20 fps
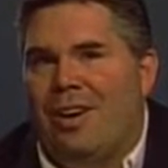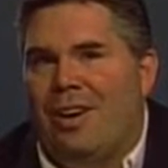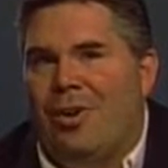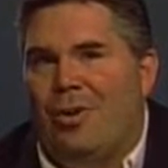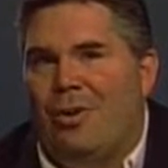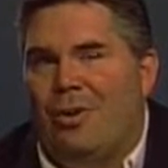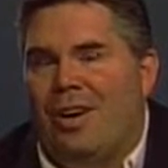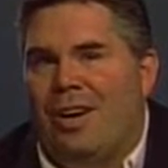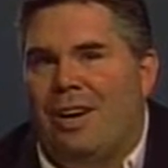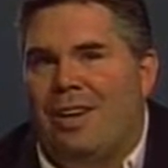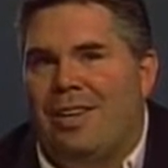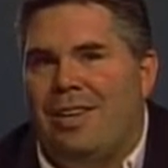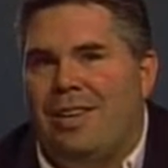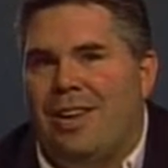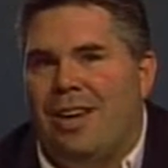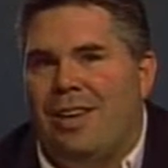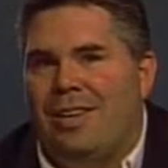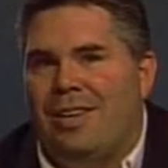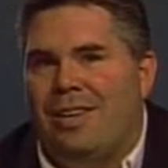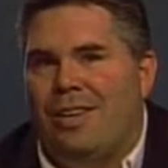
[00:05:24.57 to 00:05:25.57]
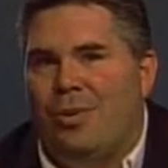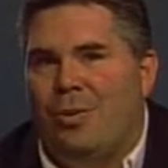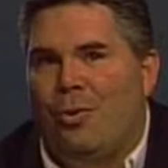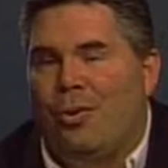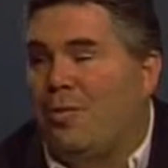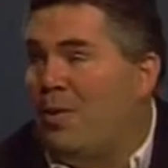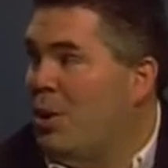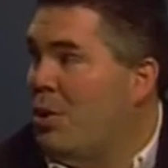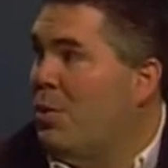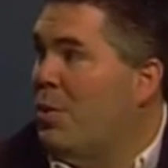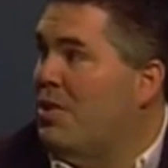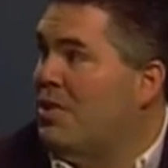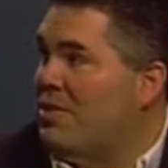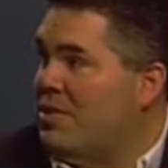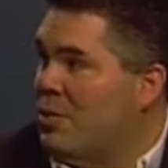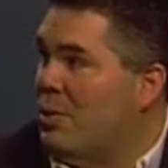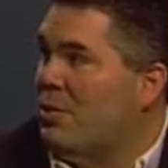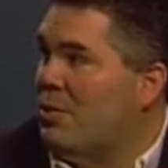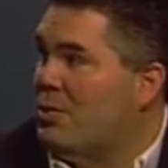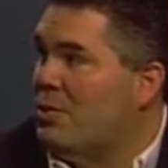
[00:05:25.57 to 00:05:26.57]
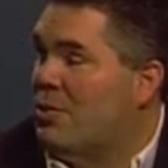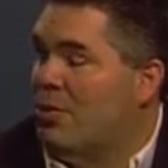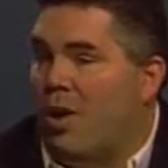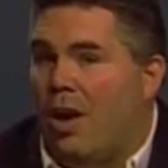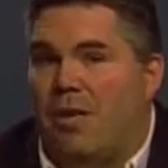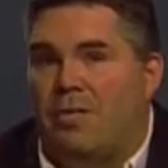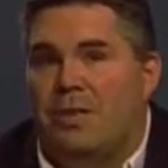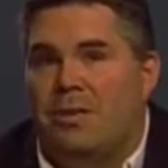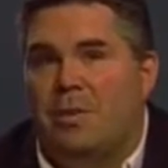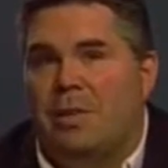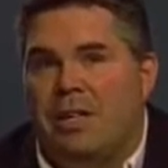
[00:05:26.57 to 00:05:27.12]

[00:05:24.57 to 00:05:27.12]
or uh, cannot get a hold of anyone in the summer school office.